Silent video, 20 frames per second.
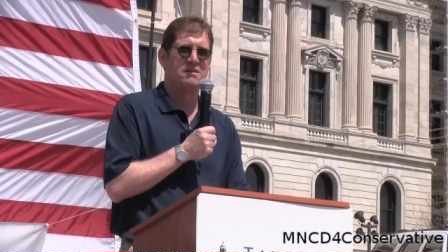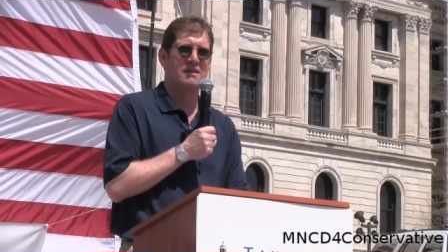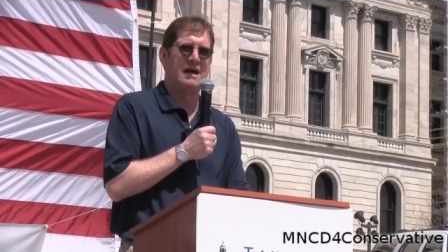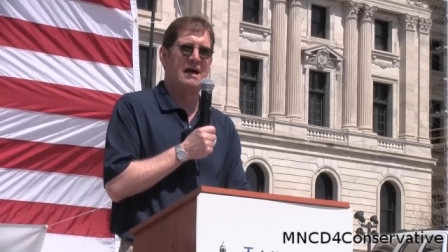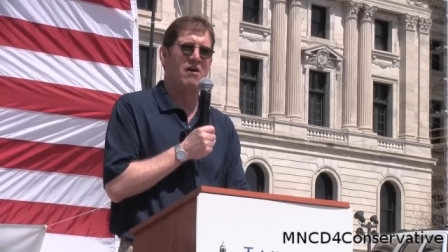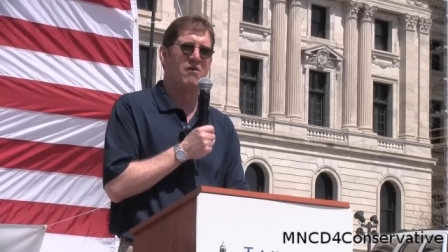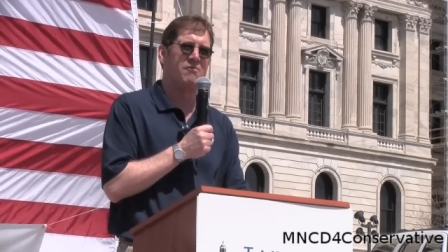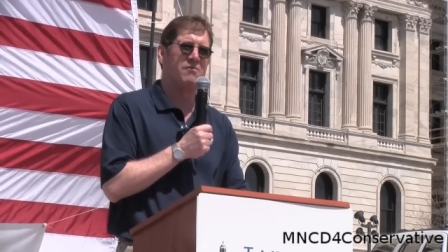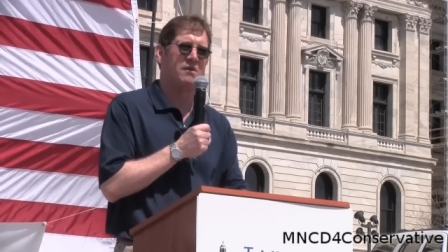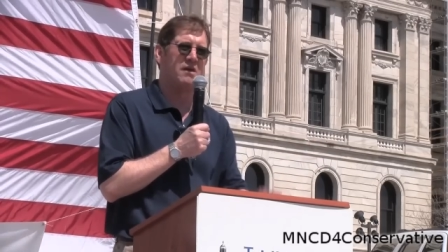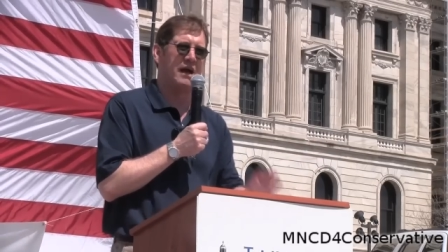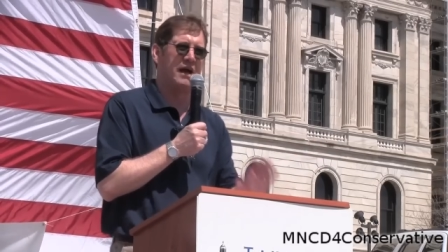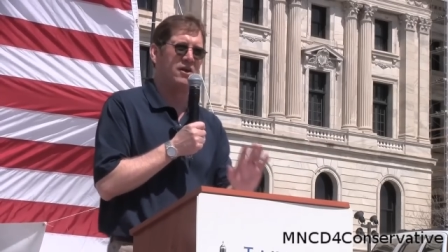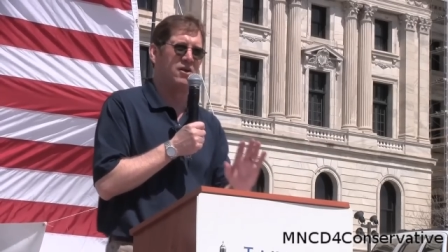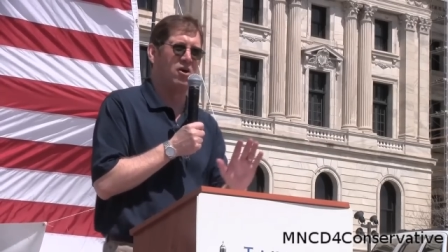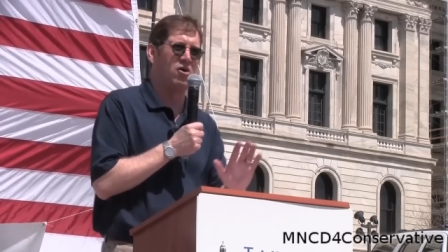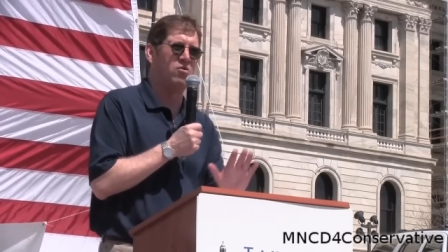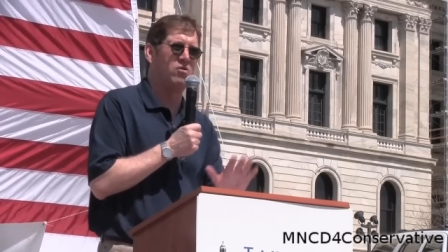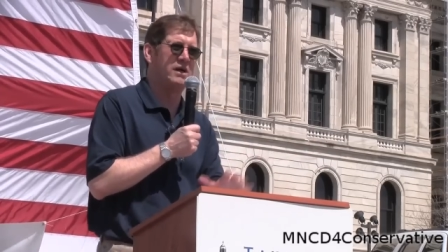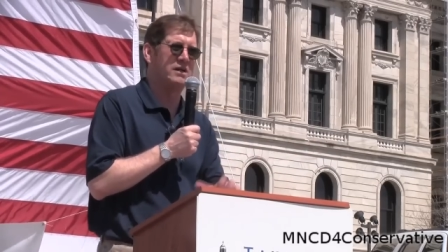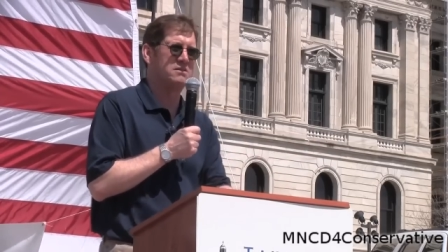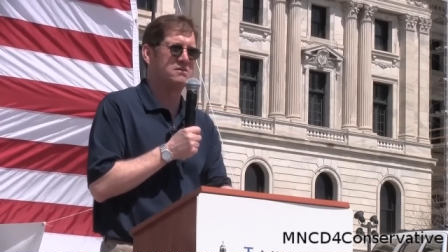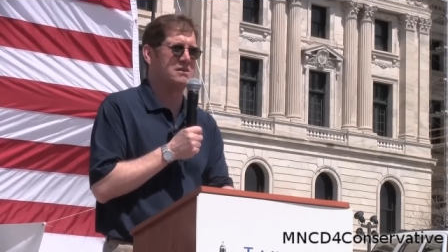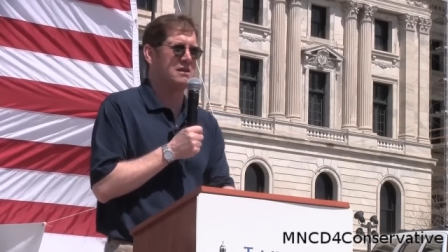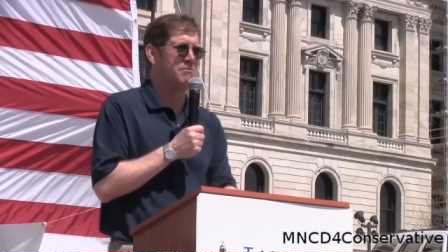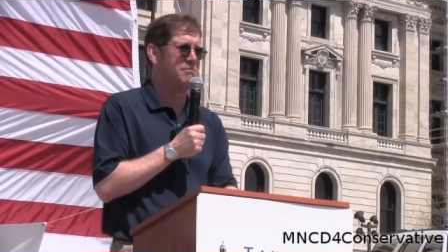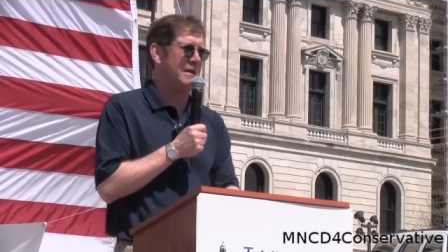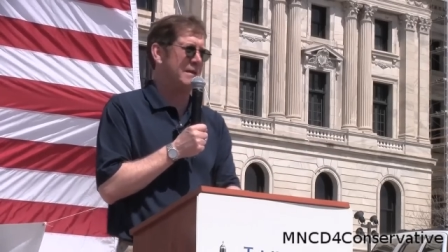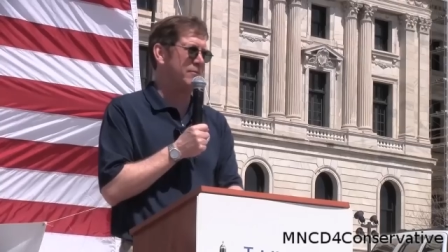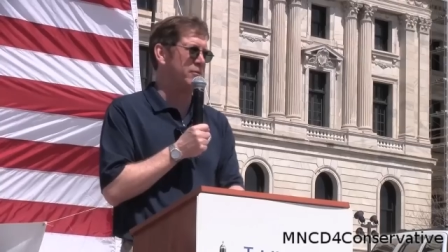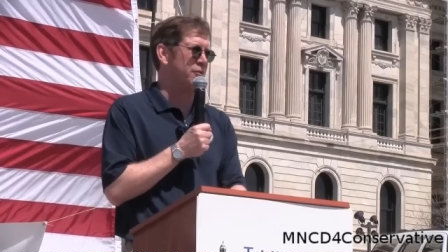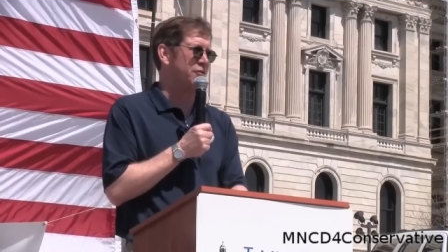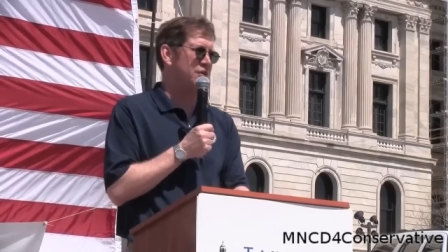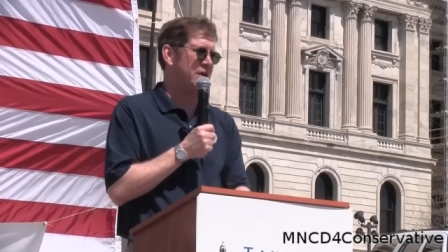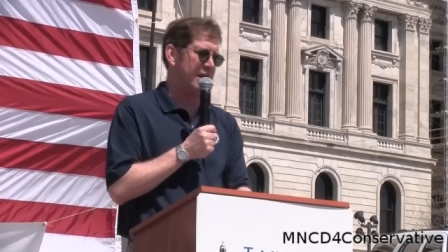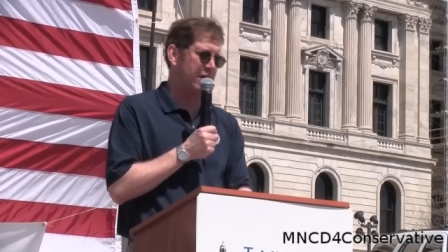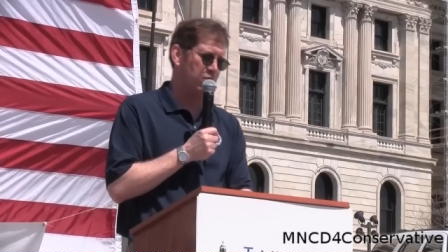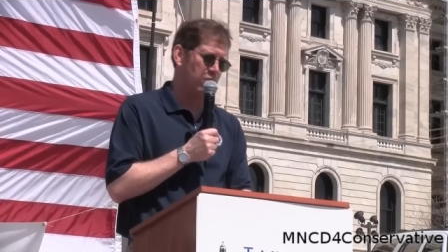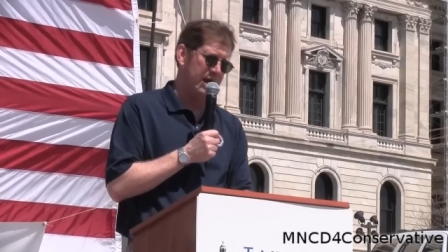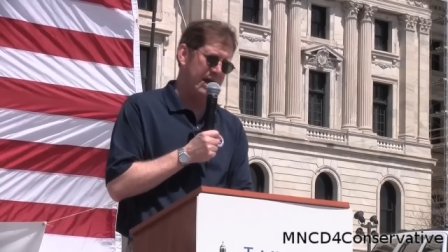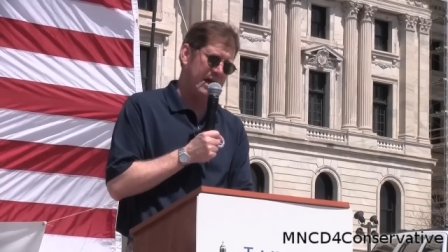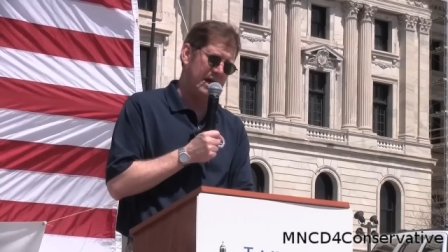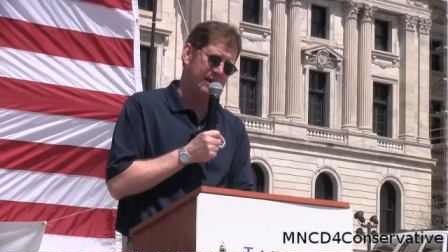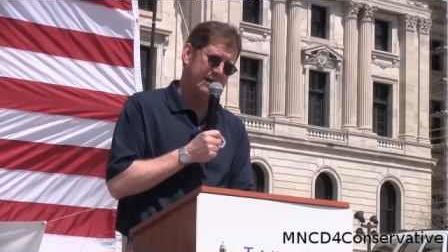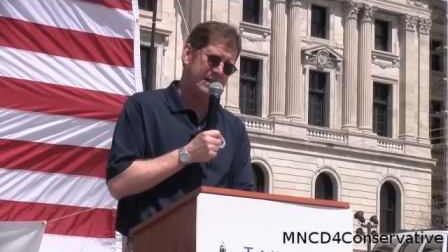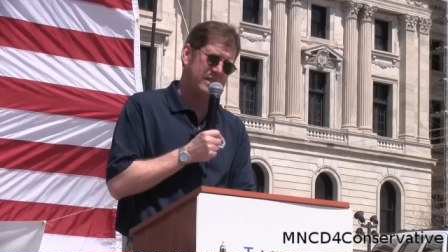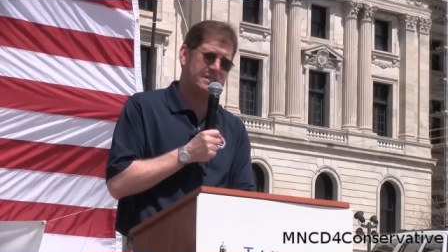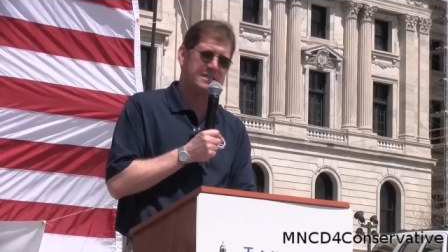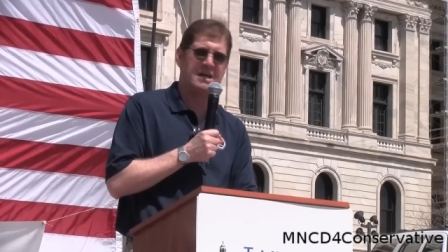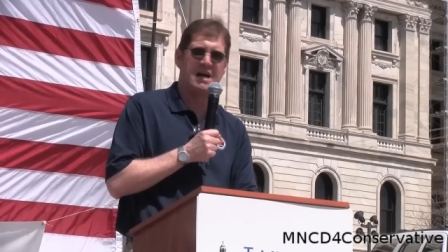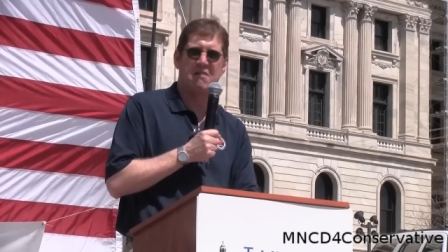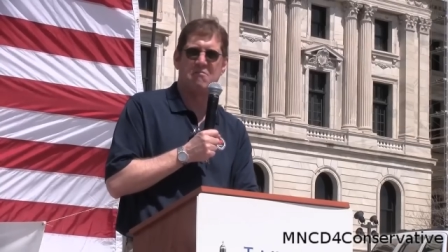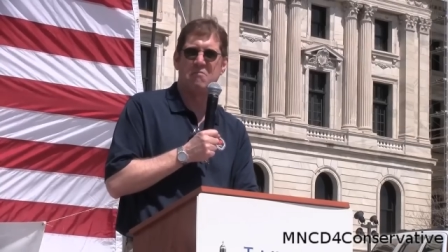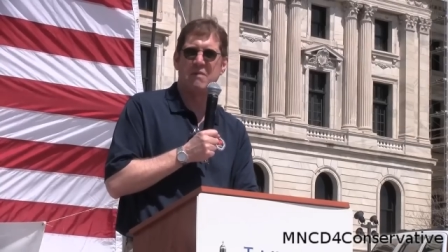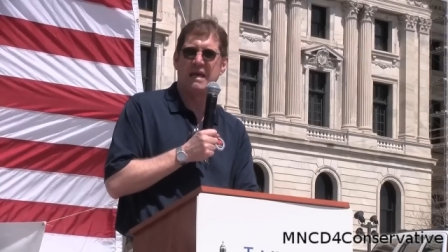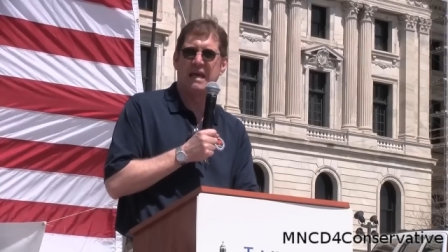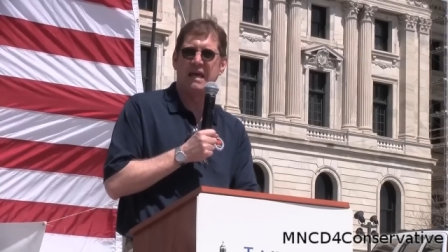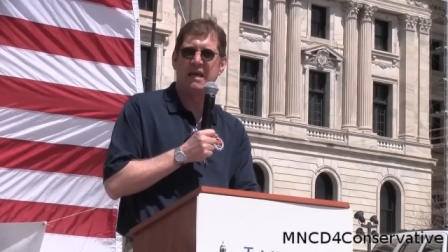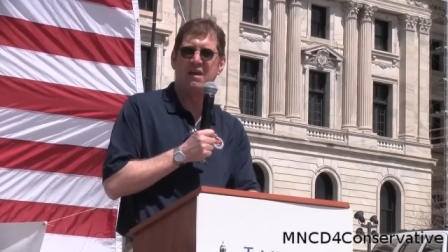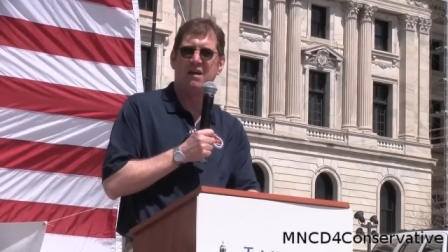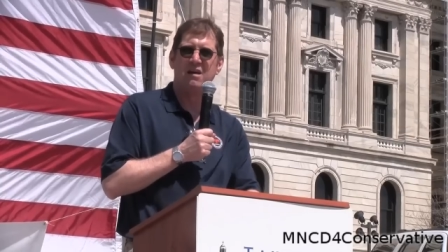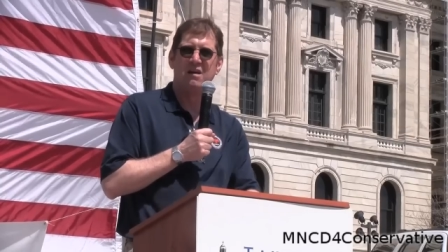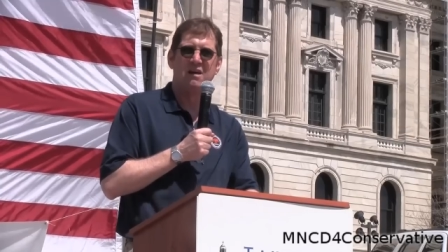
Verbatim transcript: Now, I know what some people think. Well, that's not me.